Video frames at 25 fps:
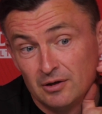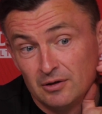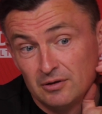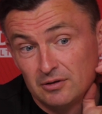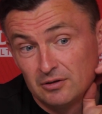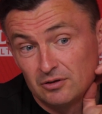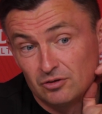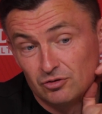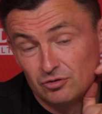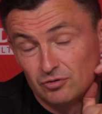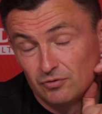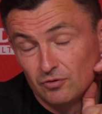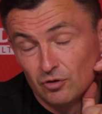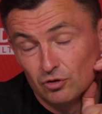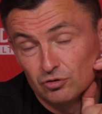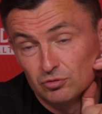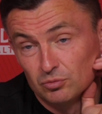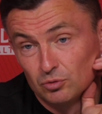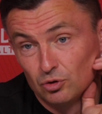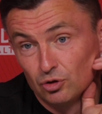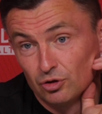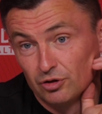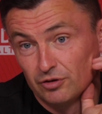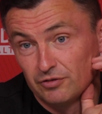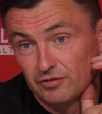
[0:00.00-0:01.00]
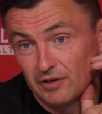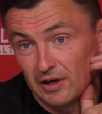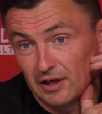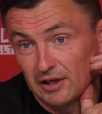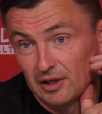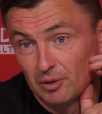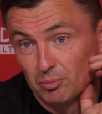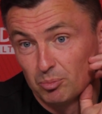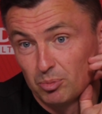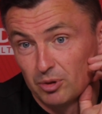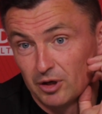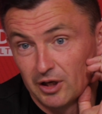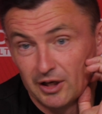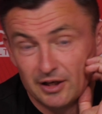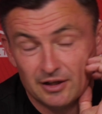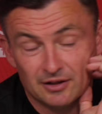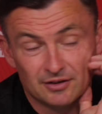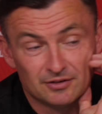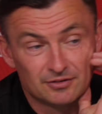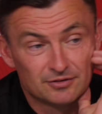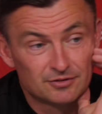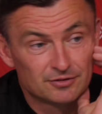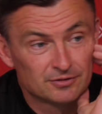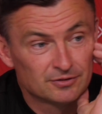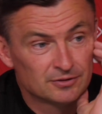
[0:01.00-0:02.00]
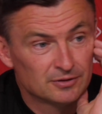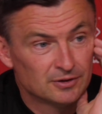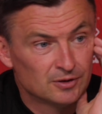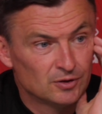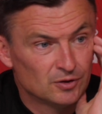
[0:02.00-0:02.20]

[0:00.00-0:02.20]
because they've got some good attacking players,